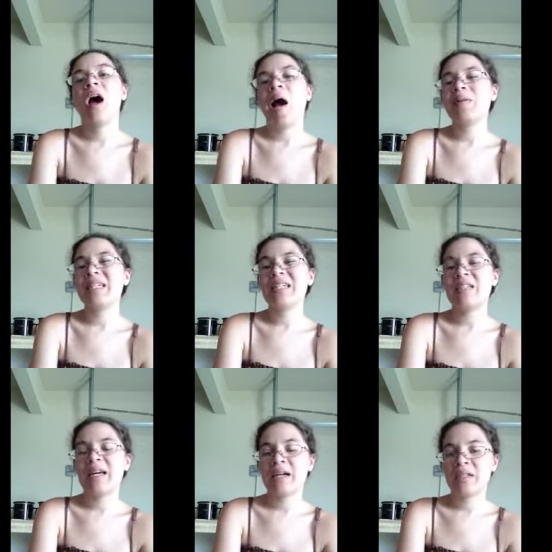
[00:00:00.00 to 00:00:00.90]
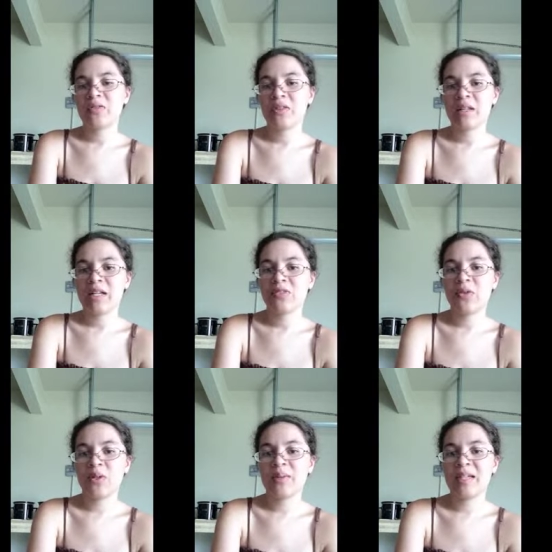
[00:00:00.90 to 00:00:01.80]
I was in class for the last
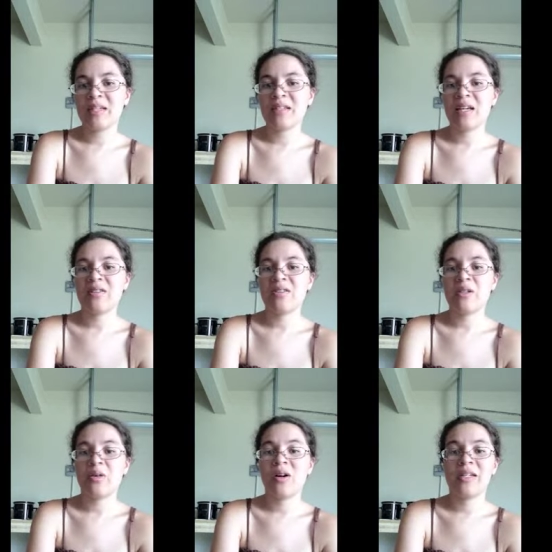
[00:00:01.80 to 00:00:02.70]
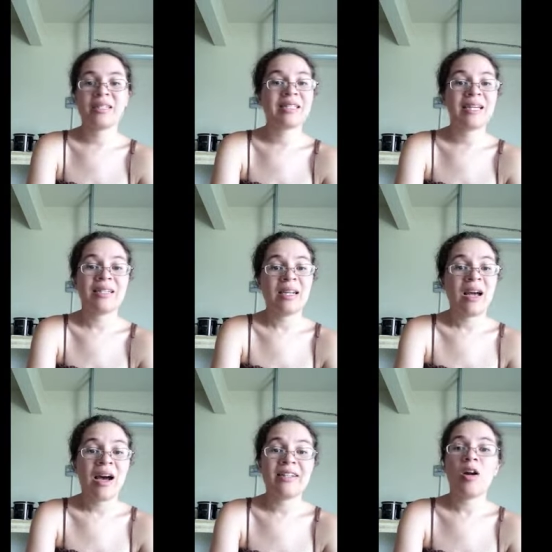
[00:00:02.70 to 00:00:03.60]
4 weeks, and so honestly,
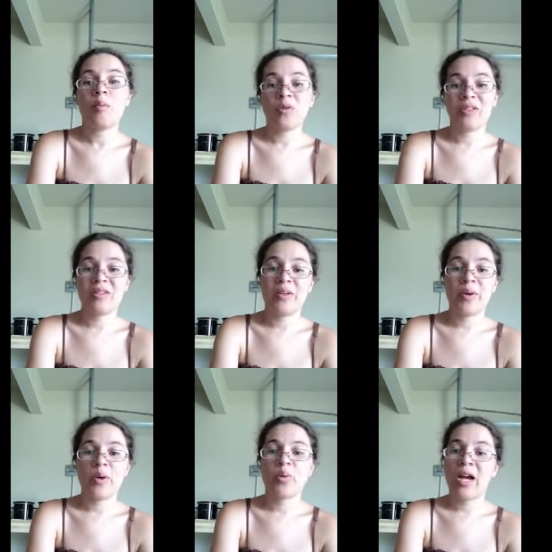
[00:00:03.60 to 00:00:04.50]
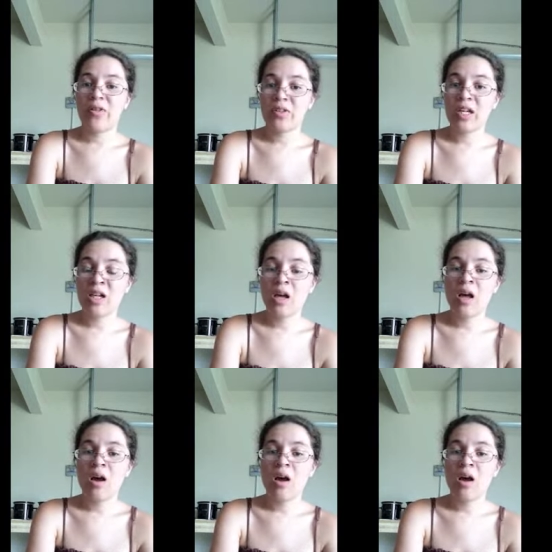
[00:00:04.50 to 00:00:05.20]
I did almost zero crafting,